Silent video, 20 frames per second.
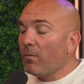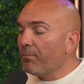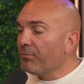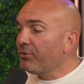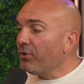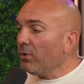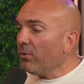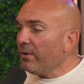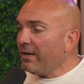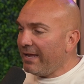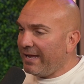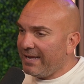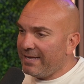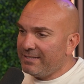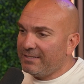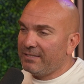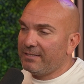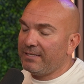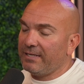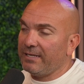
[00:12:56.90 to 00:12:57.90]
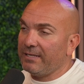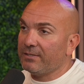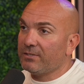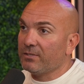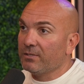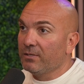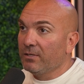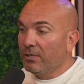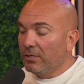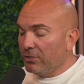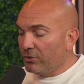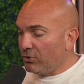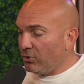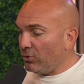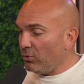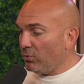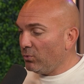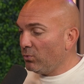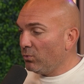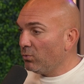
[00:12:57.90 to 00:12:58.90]
don't hesitate
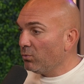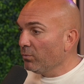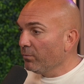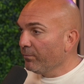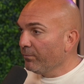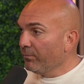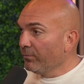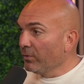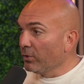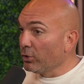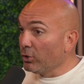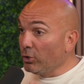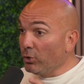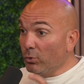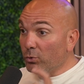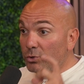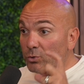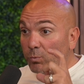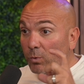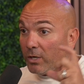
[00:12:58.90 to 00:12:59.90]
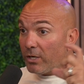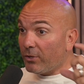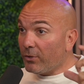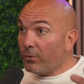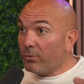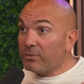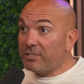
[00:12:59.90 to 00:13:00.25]
to use one of those